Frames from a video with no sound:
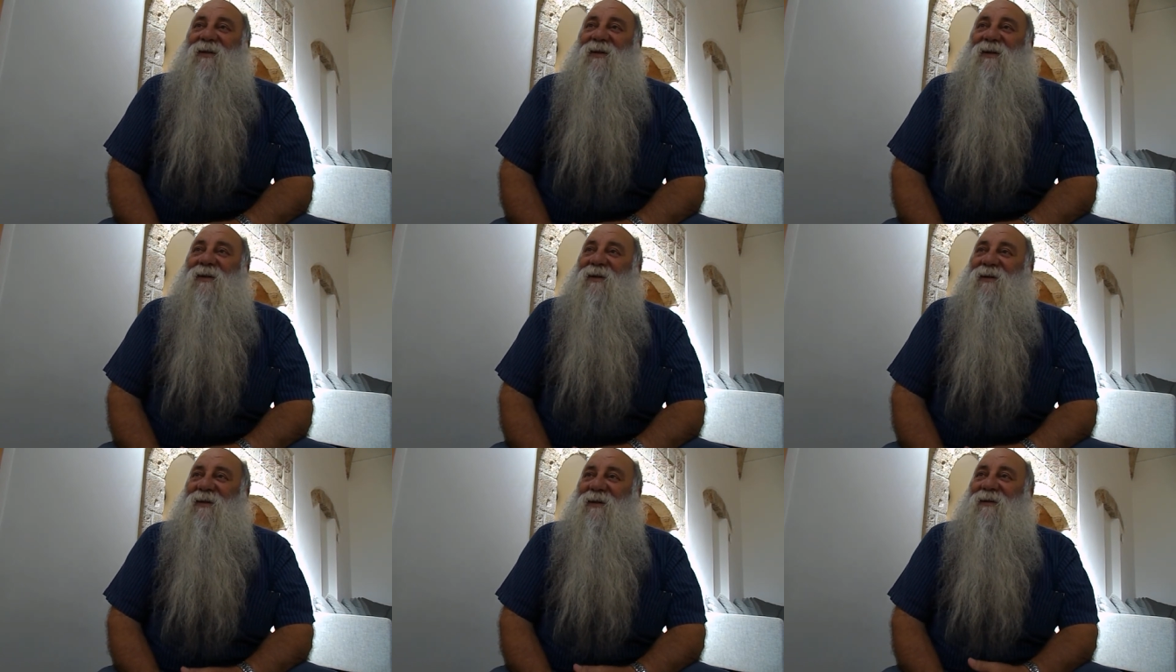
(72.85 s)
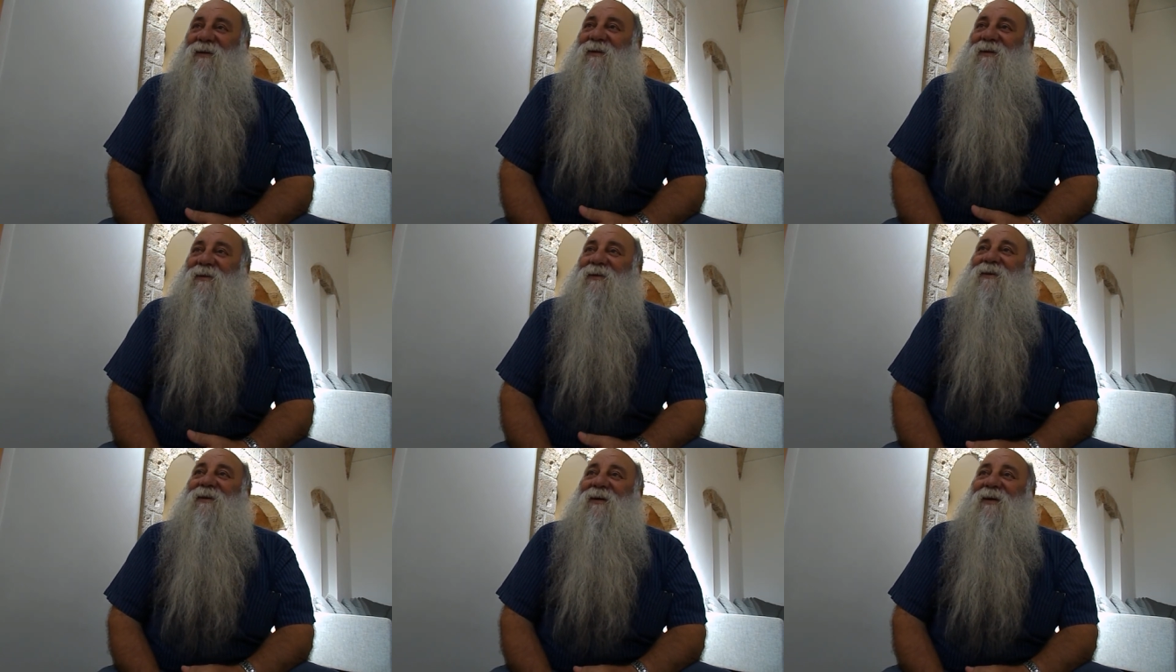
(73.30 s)
Uh,
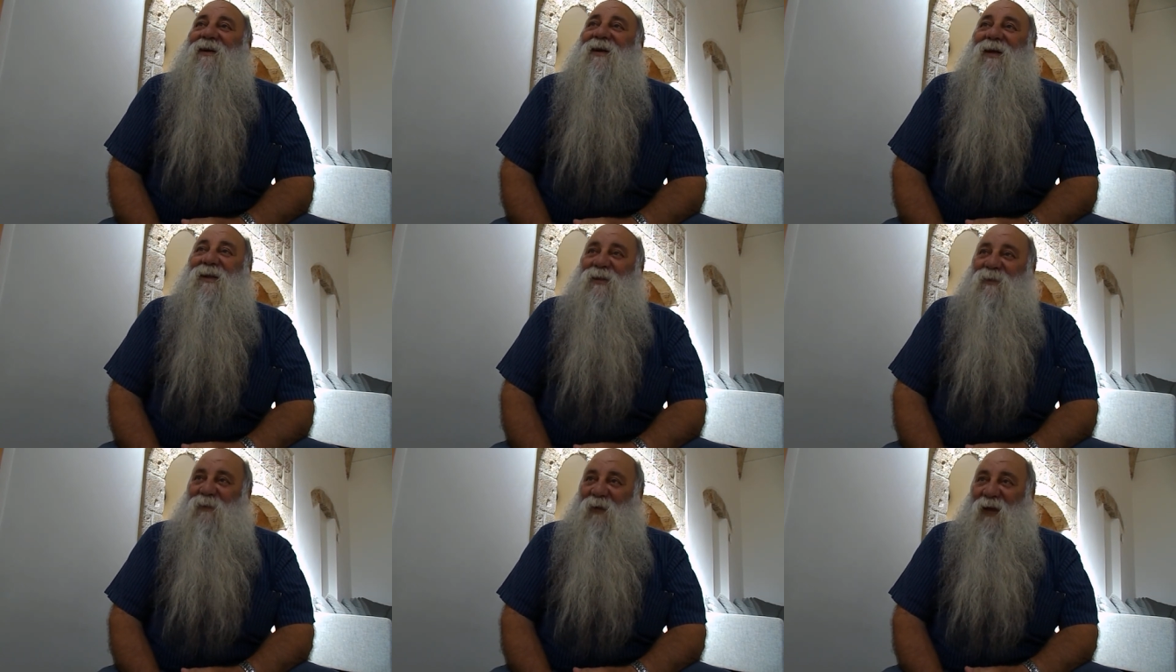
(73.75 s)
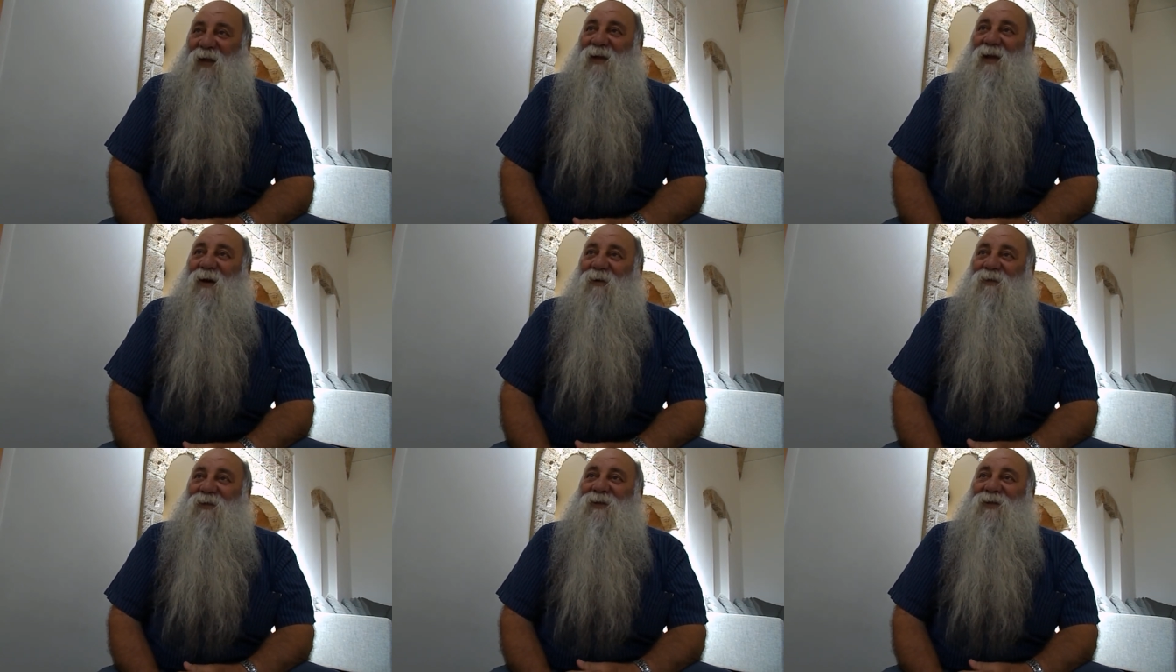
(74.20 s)
explain
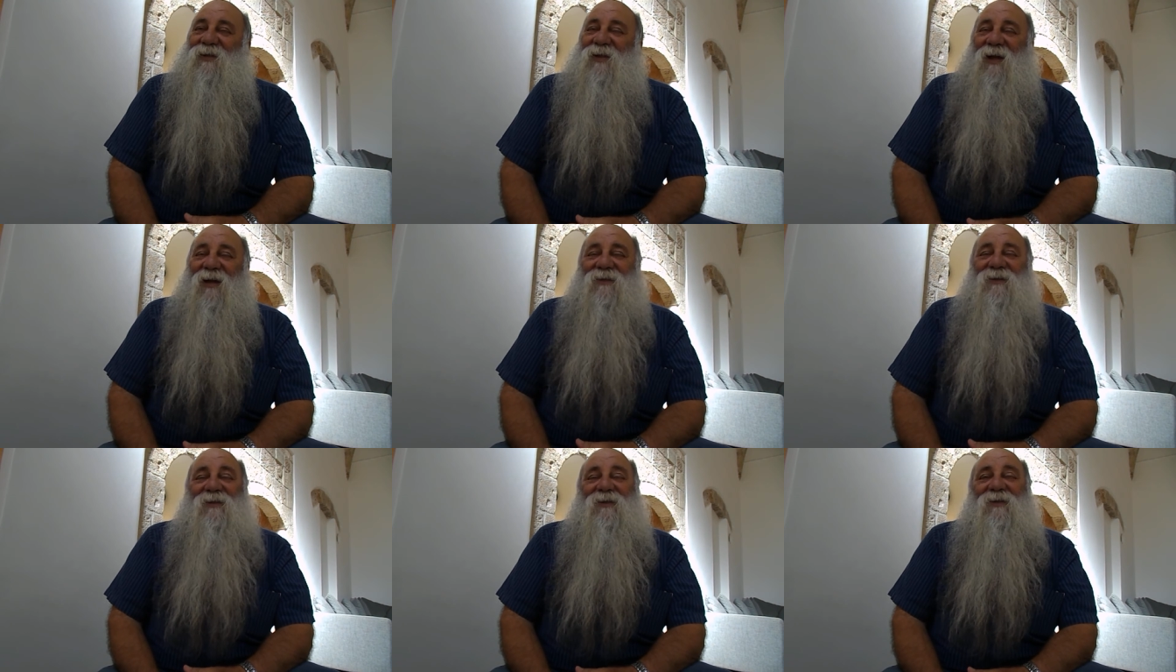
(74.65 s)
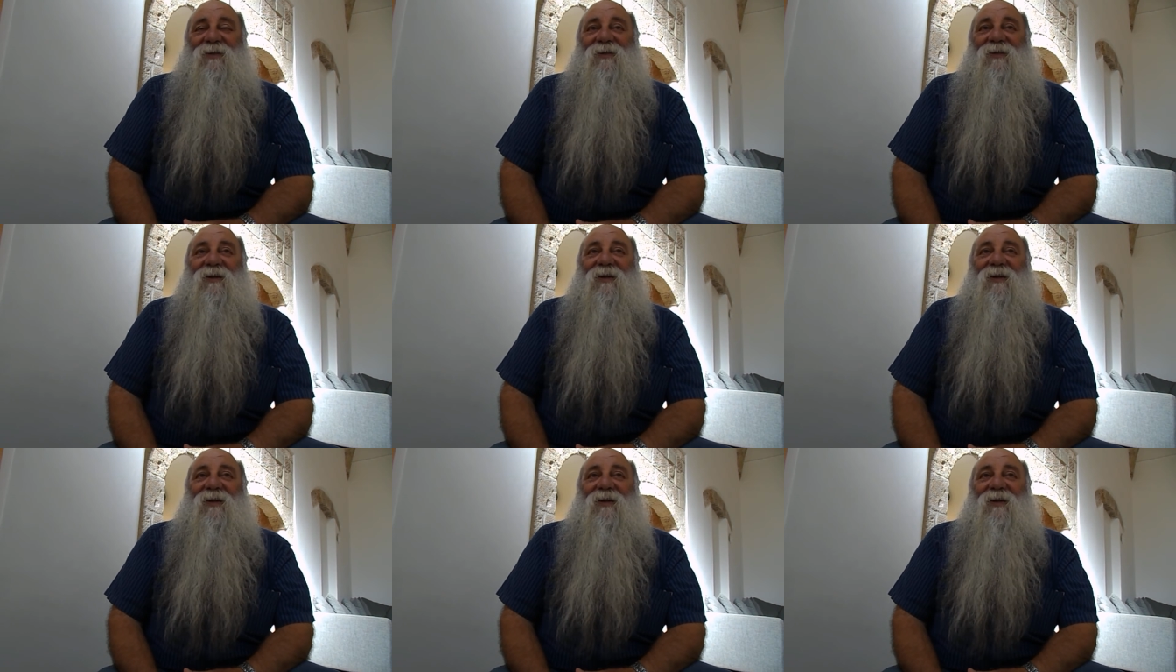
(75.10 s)
how it started.